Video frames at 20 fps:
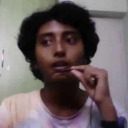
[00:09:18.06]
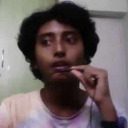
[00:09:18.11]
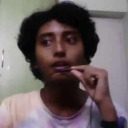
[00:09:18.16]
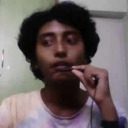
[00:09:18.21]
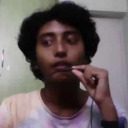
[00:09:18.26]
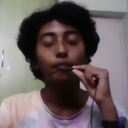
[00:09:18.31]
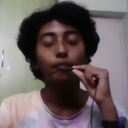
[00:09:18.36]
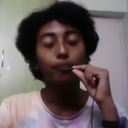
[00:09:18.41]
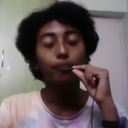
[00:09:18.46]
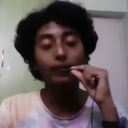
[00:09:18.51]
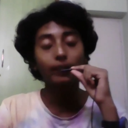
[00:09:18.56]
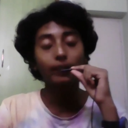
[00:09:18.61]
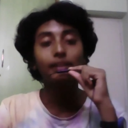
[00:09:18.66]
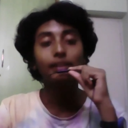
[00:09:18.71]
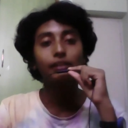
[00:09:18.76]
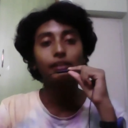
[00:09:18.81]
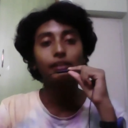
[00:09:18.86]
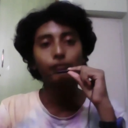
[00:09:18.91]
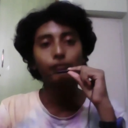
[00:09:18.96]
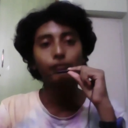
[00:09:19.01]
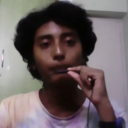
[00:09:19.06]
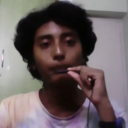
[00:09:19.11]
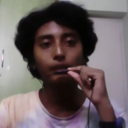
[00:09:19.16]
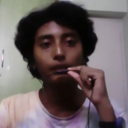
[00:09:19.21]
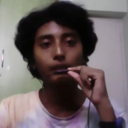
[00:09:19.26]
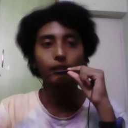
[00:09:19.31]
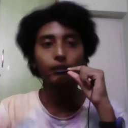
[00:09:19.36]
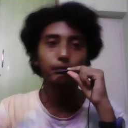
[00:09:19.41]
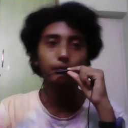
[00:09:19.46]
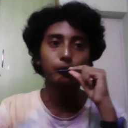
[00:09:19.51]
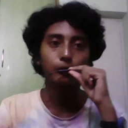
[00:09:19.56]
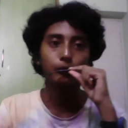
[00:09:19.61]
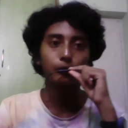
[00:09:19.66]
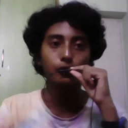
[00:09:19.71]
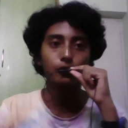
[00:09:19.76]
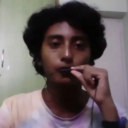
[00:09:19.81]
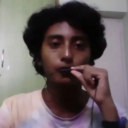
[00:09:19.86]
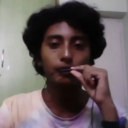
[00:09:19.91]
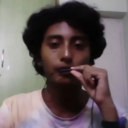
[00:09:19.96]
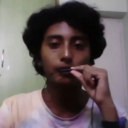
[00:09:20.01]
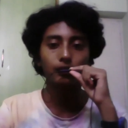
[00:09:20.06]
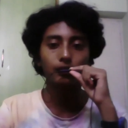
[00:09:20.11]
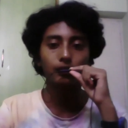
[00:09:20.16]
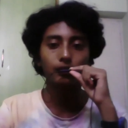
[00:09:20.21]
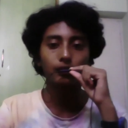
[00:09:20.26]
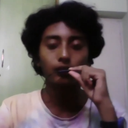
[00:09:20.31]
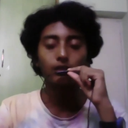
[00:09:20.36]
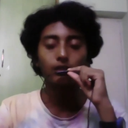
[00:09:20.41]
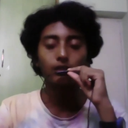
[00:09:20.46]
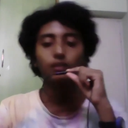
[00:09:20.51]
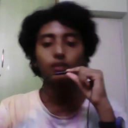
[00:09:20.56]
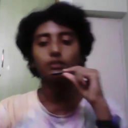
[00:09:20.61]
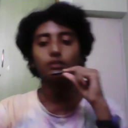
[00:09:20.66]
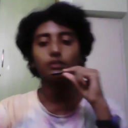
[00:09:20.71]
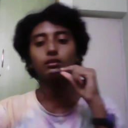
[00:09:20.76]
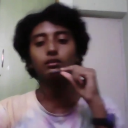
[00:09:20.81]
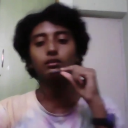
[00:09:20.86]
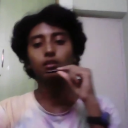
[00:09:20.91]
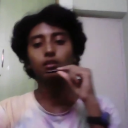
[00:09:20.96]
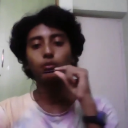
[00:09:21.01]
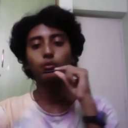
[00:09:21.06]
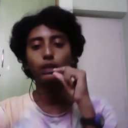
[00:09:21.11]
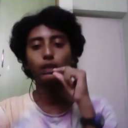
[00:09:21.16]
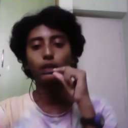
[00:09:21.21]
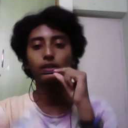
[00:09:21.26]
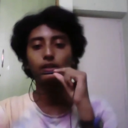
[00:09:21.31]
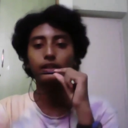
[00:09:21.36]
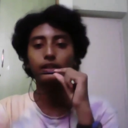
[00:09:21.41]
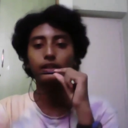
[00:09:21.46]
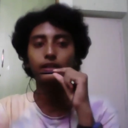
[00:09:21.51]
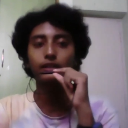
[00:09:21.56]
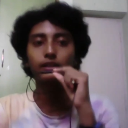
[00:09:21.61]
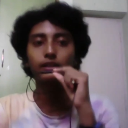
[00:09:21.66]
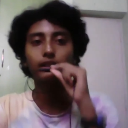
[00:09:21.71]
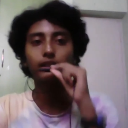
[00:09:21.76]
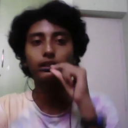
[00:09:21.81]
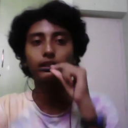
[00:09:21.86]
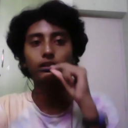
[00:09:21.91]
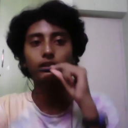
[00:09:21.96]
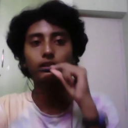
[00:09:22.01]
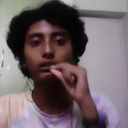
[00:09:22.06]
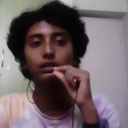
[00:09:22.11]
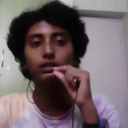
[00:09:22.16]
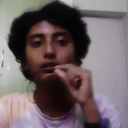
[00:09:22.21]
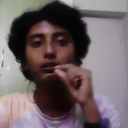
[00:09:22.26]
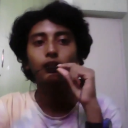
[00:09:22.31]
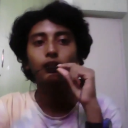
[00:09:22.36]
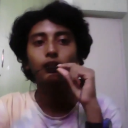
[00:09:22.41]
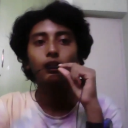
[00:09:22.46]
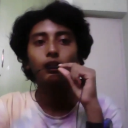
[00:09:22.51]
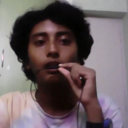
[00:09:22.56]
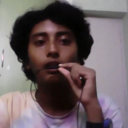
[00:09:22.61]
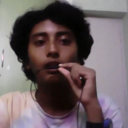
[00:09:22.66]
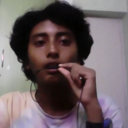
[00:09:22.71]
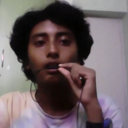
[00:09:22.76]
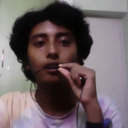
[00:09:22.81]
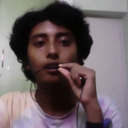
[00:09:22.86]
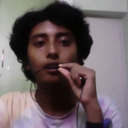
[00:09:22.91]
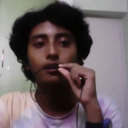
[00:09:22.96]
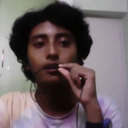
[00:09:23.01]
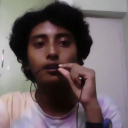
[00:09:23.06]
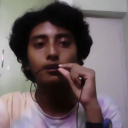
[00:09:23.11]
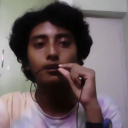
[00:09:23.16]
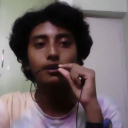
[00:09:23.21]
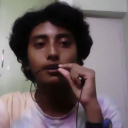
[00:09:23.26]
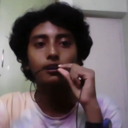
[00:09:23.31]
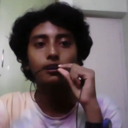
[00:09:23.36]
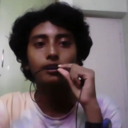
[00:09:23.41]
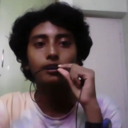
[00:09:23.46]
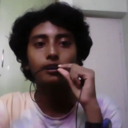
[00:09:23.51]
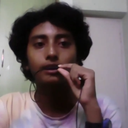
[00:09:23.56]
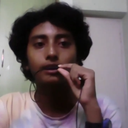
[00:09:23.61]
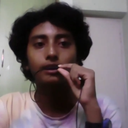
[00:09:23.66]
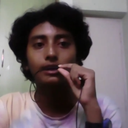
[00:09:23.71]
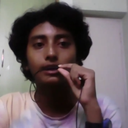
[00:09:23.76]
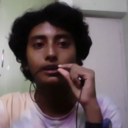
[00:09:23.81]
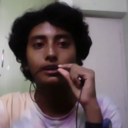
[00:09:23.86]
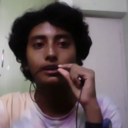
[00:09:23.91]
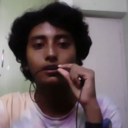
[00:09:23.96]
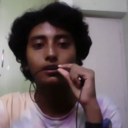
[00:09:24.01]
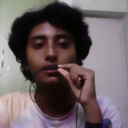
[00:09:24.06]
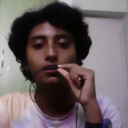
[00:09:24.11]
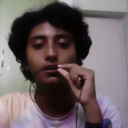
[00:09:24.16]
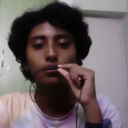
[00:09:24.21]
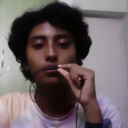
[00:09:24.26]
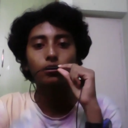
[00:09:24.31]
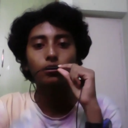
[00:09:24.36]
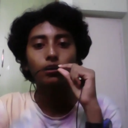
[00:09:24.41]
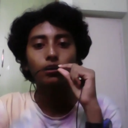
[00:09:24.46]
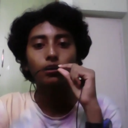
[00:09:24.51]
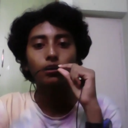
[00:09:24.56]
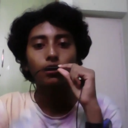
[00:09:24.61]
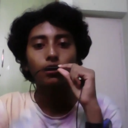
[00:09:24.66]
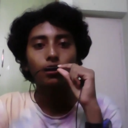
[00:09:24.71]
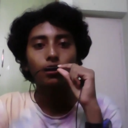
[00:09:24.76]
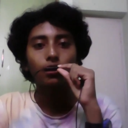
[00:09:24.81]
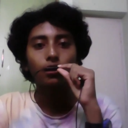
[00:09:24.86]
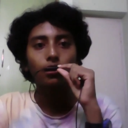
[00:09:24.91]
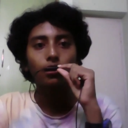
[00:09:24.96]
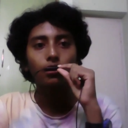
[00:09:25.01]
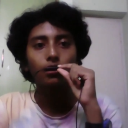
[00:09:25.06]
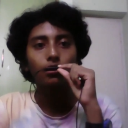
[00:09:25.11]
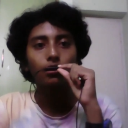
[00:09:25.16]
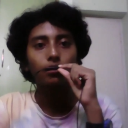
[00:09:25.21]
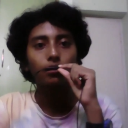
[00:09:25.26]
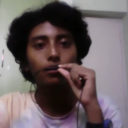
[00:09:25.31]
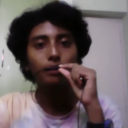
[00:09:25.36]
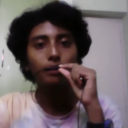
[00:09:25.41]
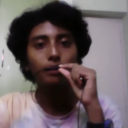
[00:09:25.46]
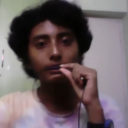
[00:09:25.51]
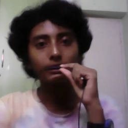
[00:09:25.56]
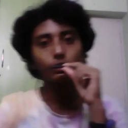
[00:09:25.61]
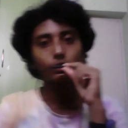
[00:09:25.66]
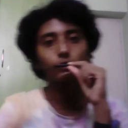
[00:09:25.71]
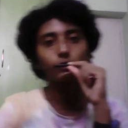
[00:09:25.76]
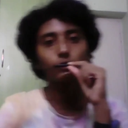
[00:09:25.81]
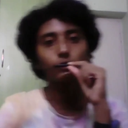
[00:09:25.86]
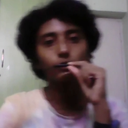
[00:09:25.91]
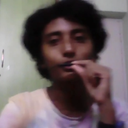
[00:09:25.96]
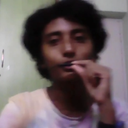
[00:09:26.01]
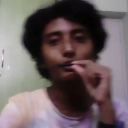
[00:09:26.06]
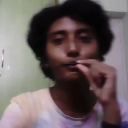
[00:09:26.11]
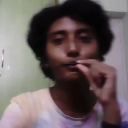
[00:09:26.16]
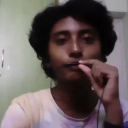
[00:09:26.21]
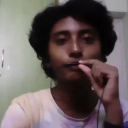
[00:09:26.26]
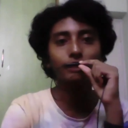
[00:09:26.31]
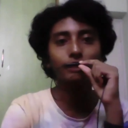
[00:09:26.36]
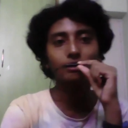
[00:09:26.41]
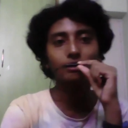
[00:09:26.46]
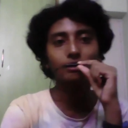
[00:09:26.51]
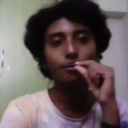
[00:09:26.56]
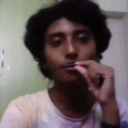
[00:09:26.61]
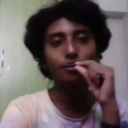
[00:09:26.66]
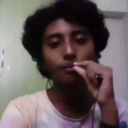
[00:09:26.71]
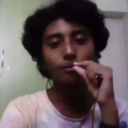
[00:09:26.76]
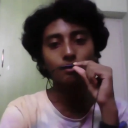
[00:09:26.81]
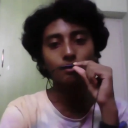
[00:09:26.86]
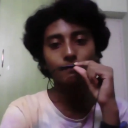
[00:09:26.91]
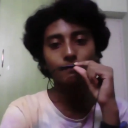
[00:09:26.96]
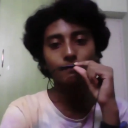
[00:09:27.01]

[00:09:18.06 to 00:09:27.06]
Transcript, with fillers: mainly from the government, which has been uh, one trend in the uh, central and eastern zone. Uh, Bhakti, over to you for the other zones.